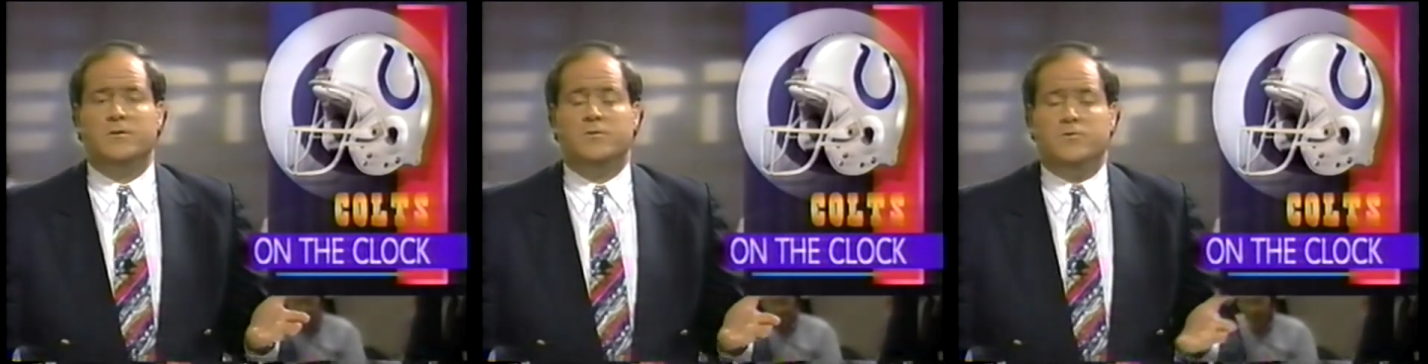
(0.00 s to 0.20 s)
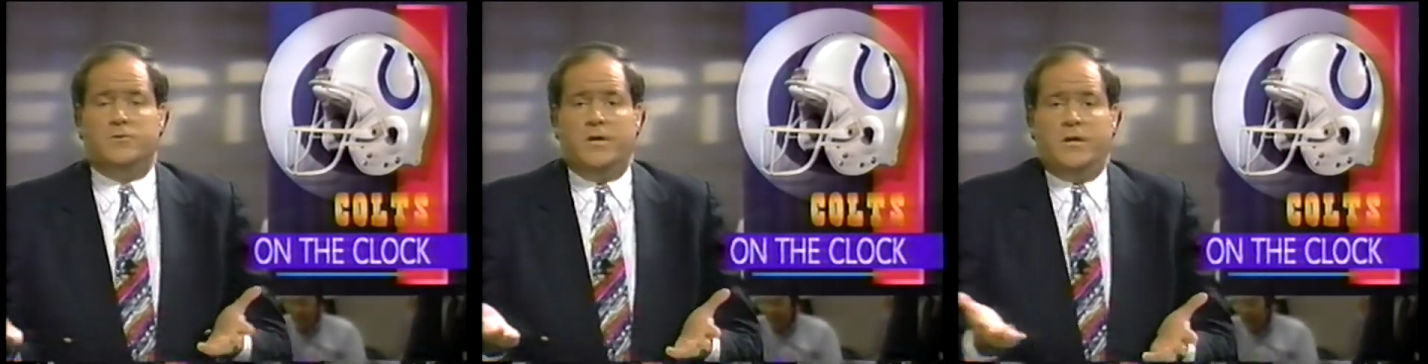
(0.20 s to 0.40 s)

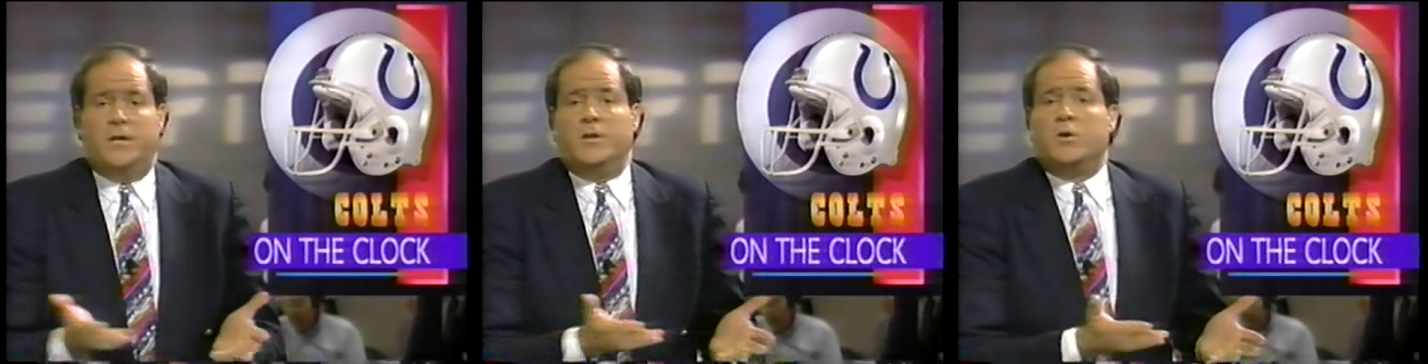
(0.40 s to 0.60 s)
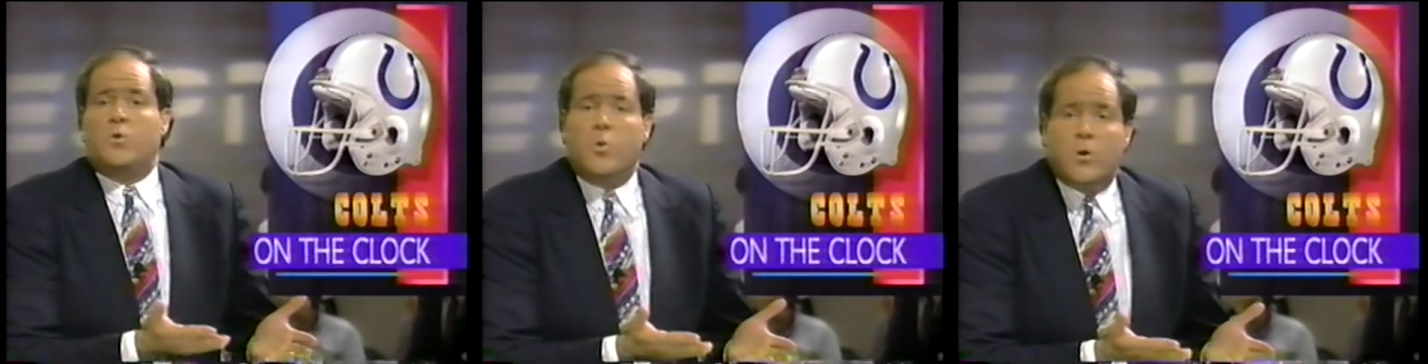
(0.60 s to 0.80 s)
do they
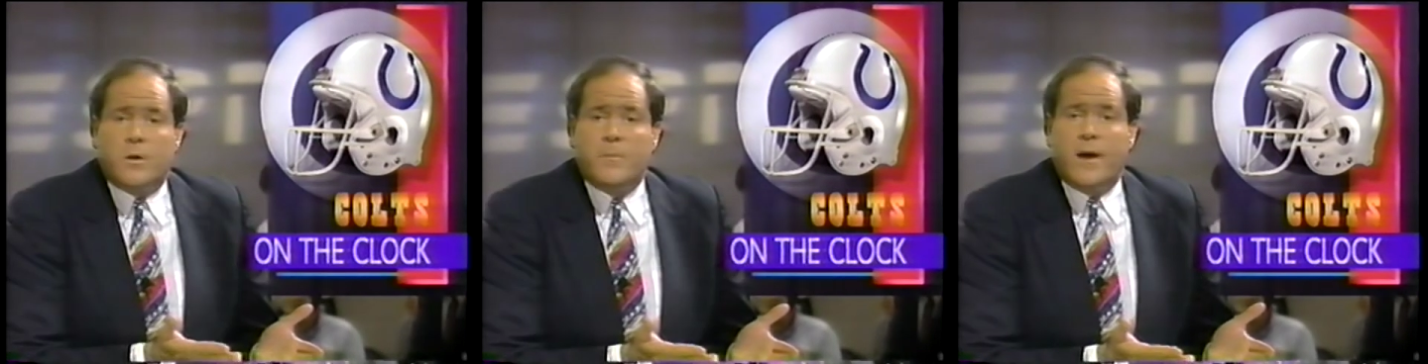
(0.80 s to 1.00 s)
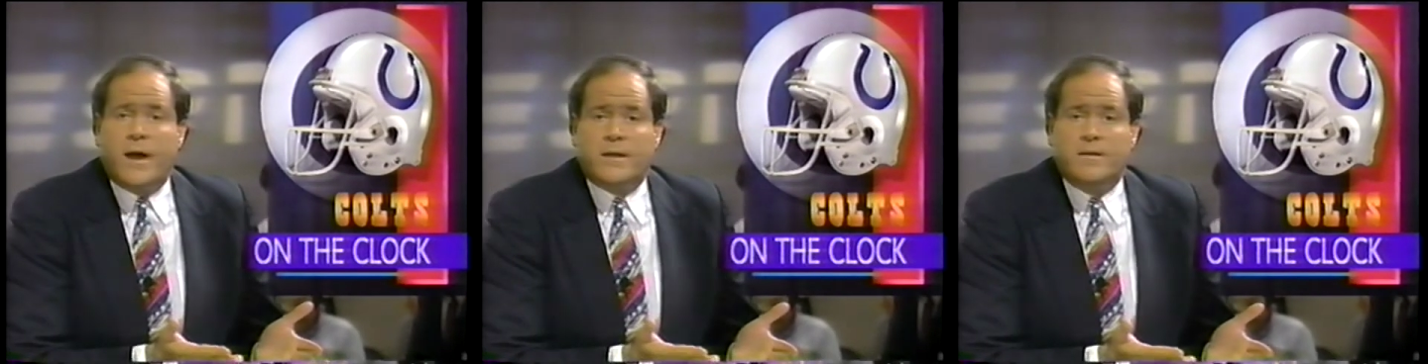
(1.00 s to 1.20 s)
need a
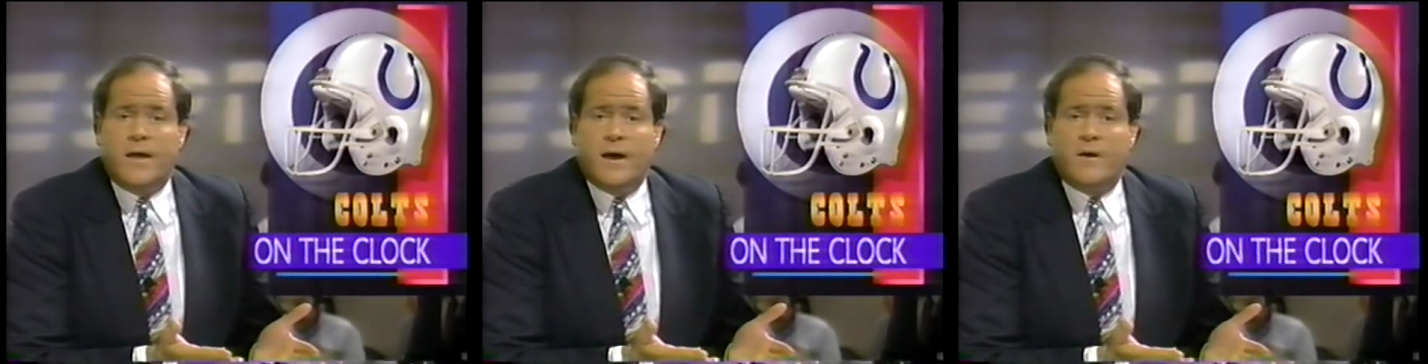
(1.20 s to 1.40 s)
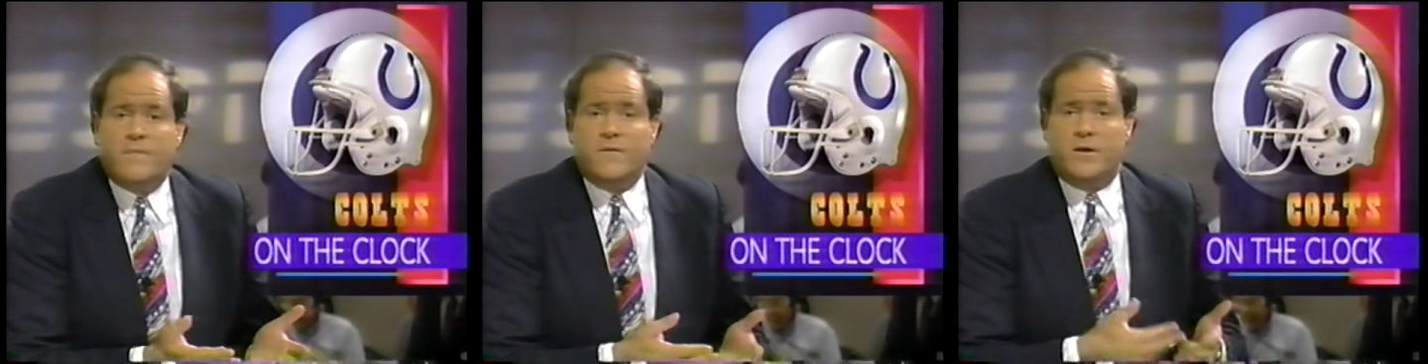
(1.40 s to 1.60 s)
quarterback
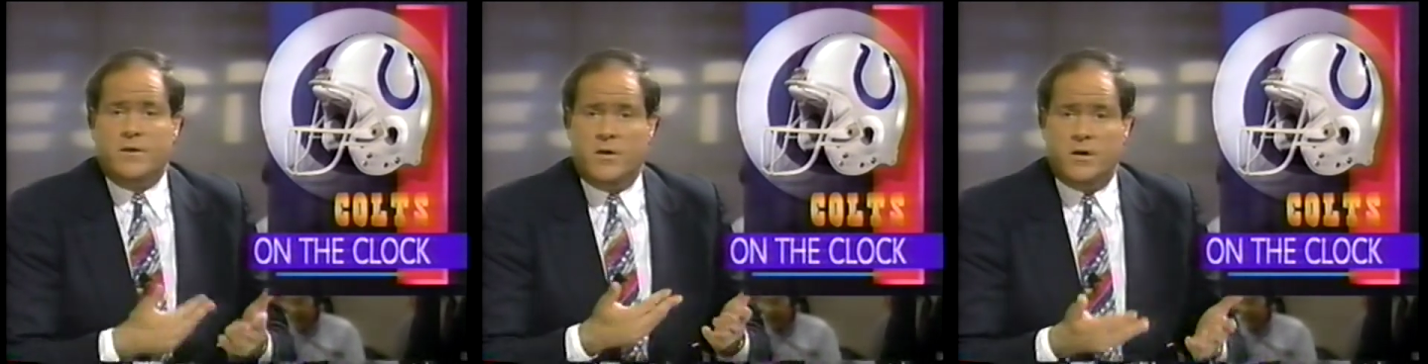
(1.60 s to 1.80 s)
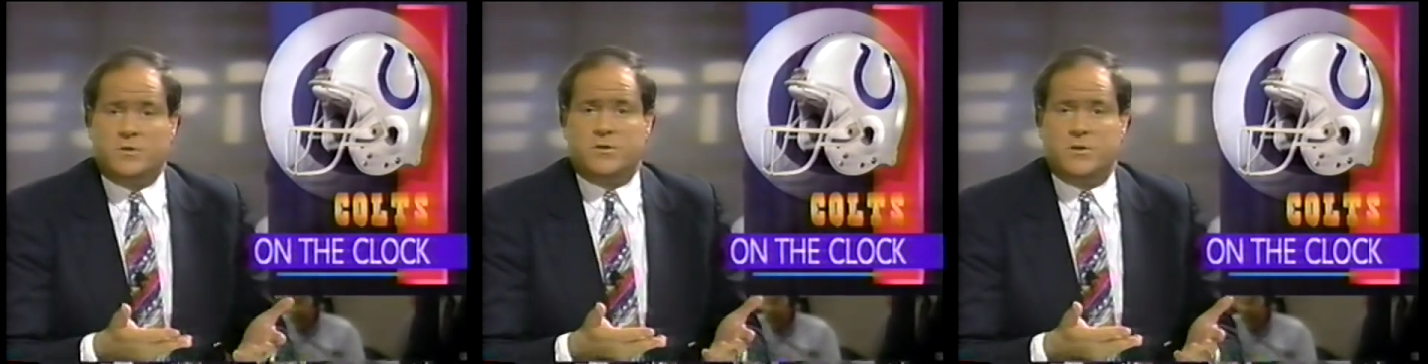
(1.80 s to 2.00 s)
now, a
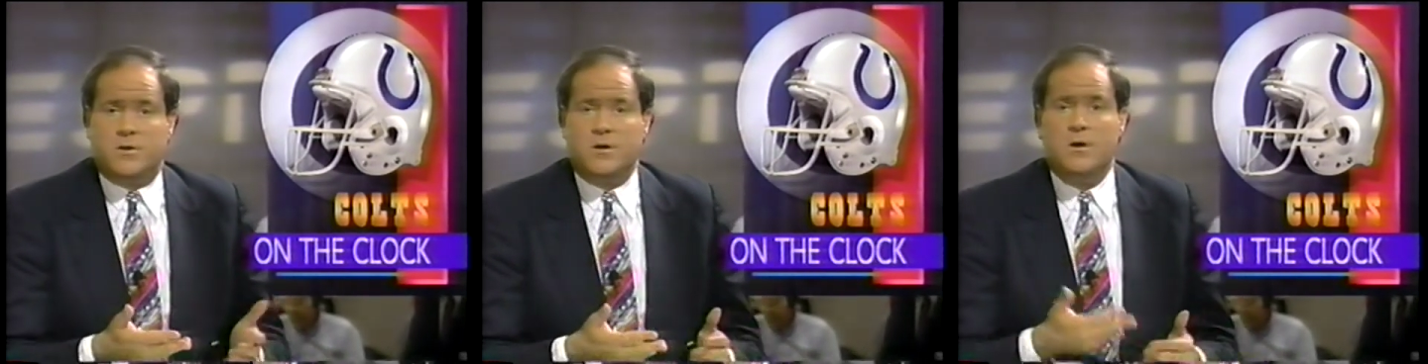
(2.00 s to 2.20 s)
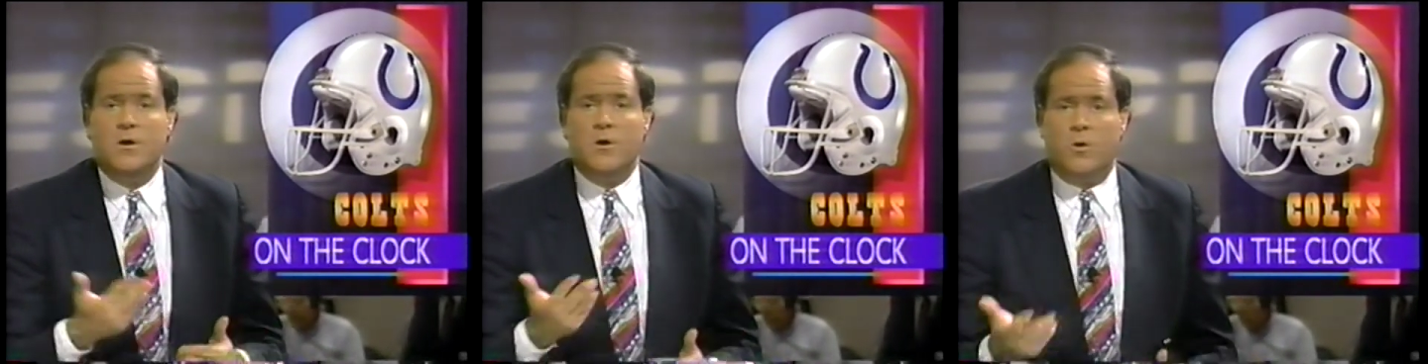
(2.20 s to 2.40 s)
youngster,